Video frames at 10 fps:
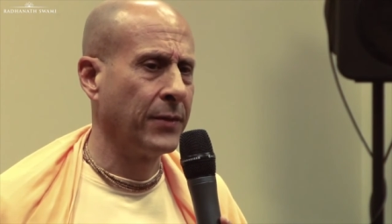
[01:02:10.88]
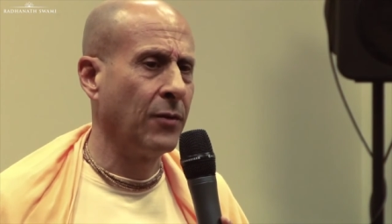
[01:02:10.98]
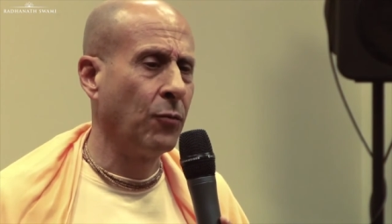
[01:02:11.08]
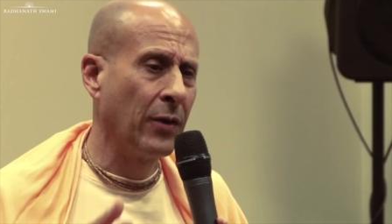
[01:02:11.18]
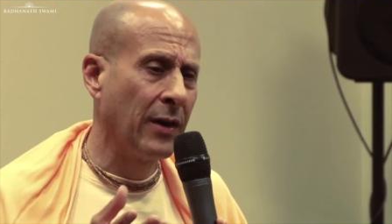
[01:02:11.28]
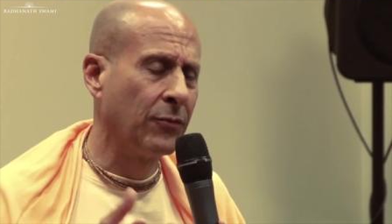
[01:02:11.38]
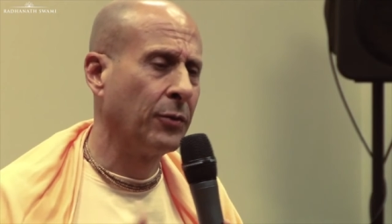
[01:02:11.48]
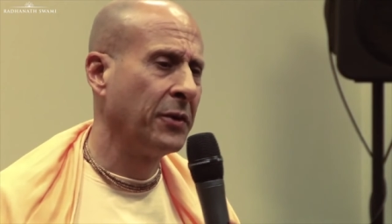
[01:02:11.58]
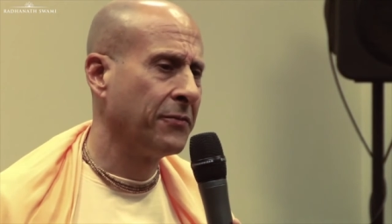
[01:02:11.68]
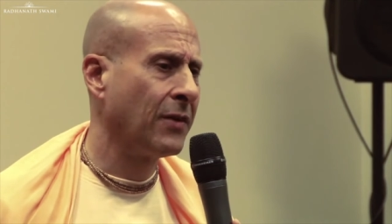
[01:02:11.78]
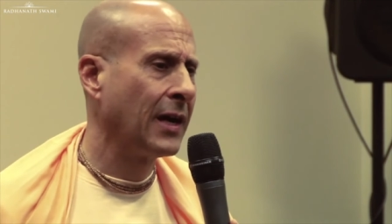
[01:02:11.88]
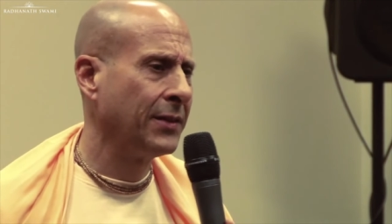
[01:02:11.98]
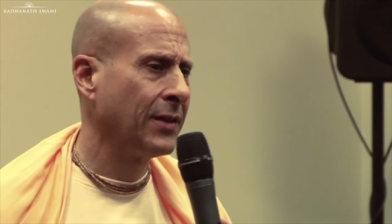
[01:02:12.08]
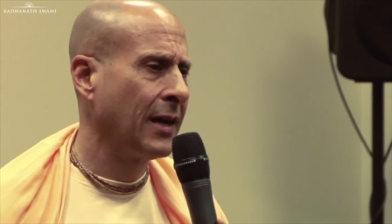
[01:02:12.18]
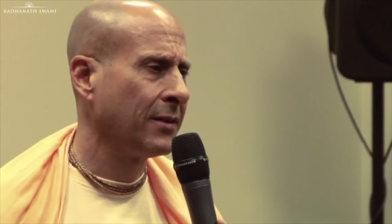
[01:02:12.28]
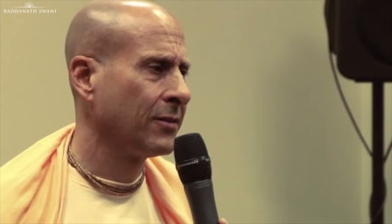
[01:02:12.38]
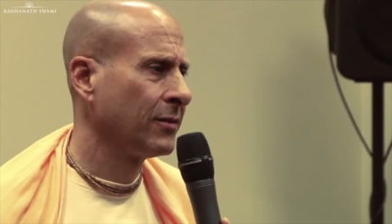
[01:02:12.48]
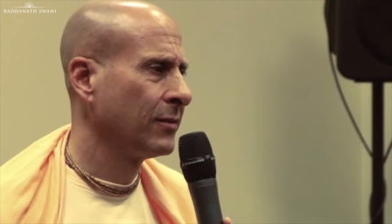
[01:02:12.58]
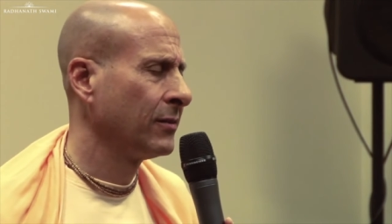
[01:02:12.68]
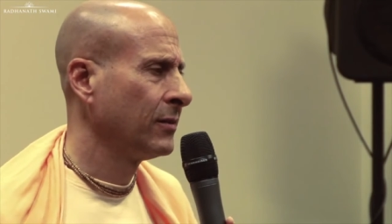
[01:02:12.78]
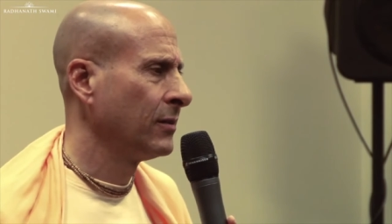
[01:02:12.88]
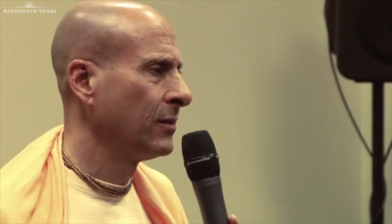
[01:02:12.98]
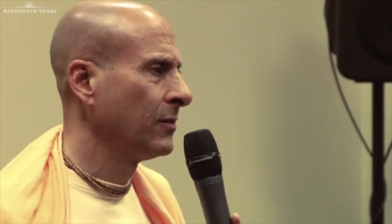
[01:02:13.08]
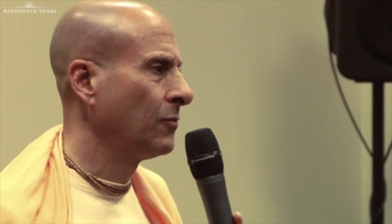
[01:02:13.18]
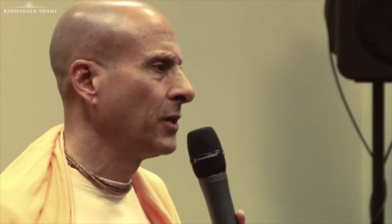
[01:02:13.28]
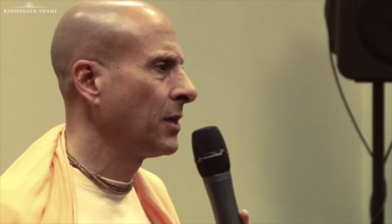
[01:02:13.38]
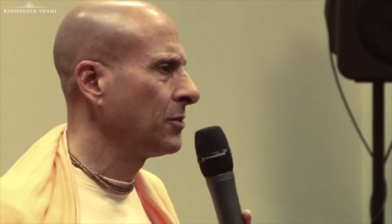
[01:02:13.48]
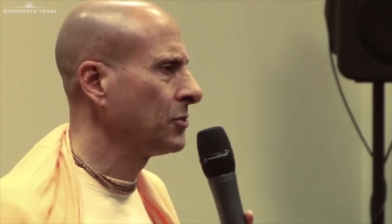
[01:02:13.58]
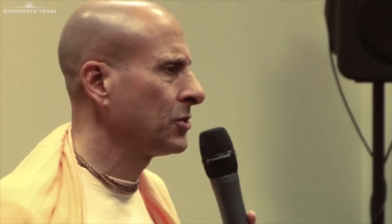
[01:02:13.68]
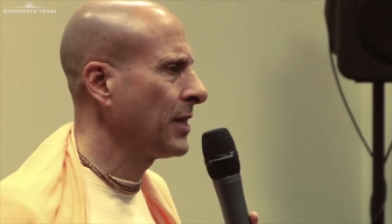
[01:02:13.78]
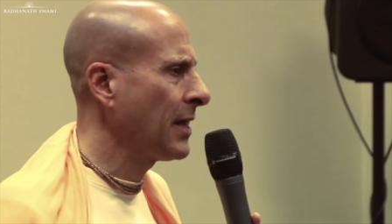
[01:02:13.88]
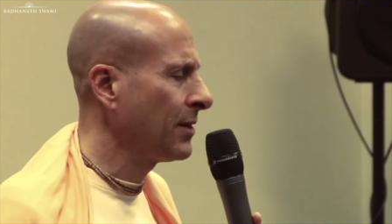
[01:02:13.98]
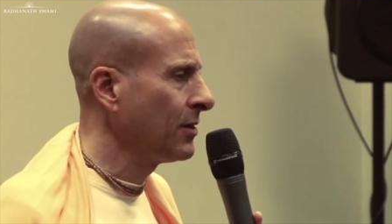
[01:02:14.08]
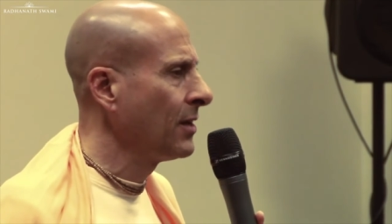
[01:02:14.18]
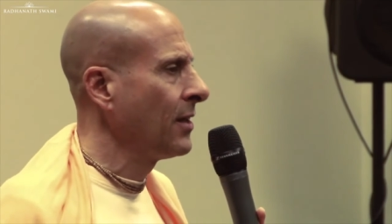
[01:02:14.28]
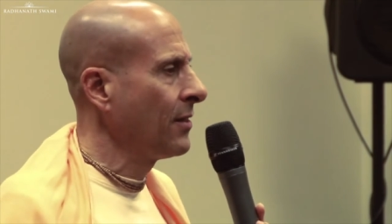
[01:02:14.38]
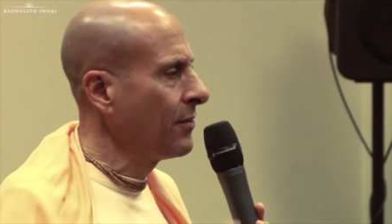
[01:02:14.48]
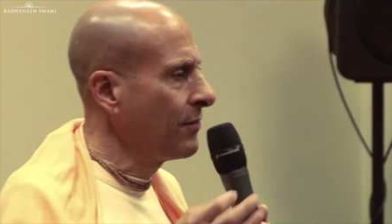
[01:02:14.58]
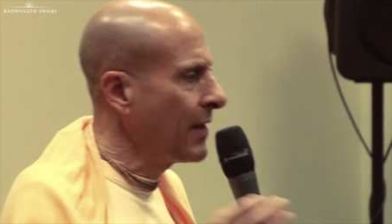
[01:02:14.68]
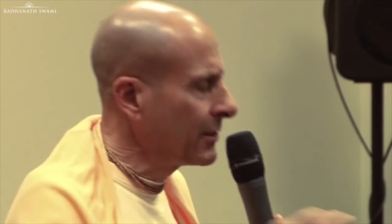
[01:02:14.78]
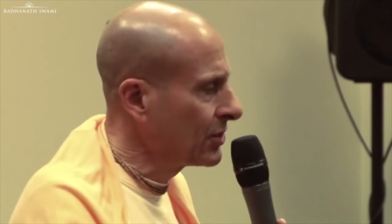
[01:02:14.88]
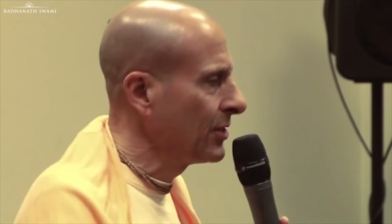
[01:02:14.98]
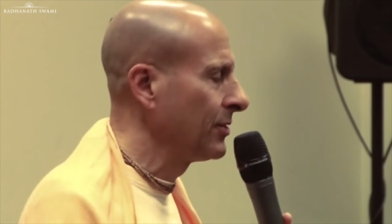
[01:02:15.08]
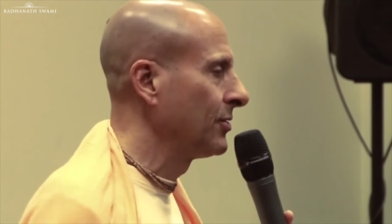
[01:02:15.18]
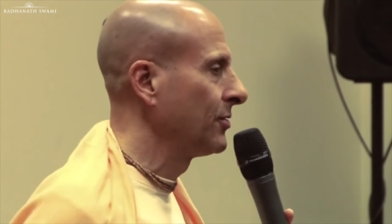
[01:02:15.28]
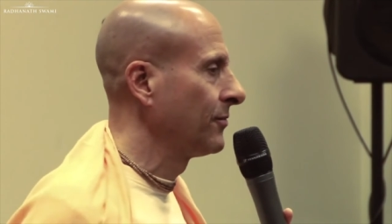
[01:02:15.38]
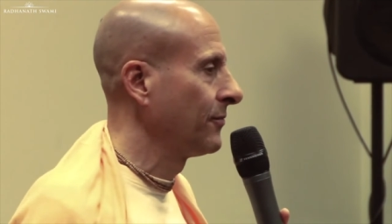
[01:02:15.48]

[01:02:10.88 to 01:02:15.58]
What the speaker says: And wherever we find that, we understand that's it.